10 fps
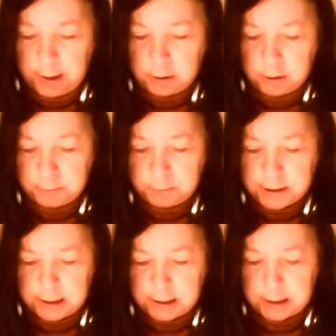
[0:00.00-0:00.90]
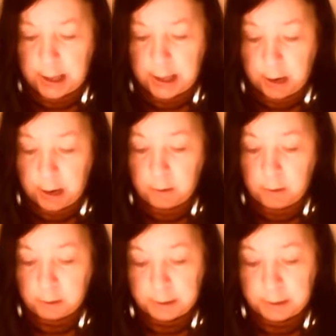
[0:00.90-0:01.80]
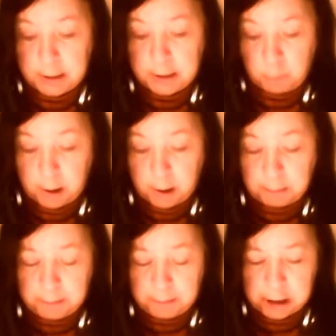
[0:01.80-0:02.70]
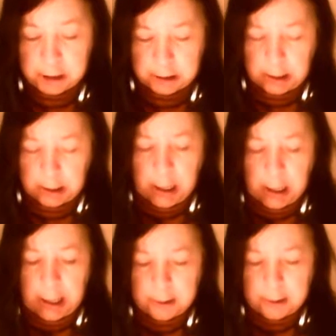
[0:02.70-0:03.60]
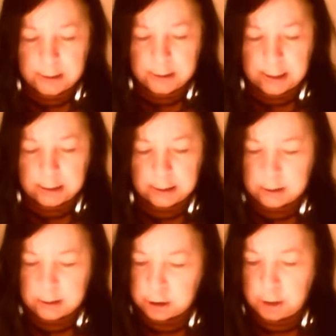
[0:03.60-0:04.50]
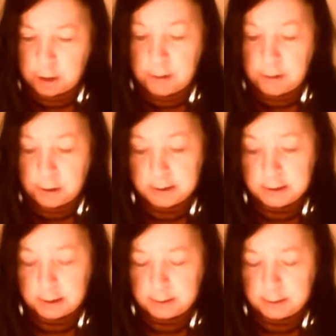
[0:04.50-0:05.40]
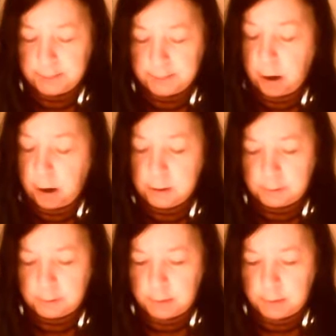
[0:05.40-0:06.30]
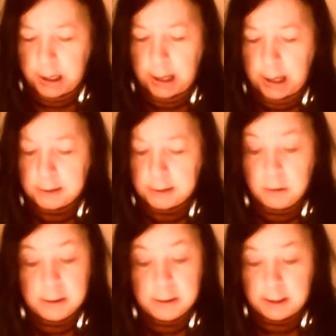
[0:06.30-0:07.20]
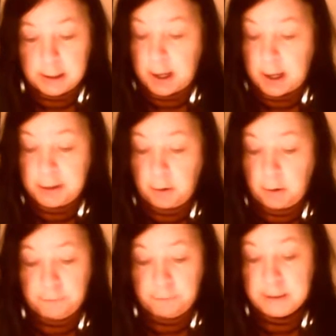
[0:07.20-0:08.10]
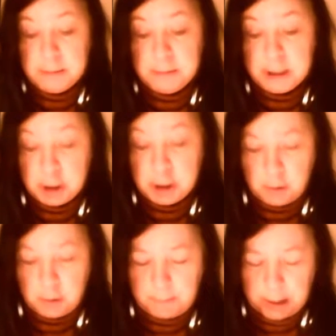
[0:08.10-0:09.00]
how to proceed and how I could get a working permission, I contacted the German consulate. Also, I had no desire at all for this Mr. Sturm,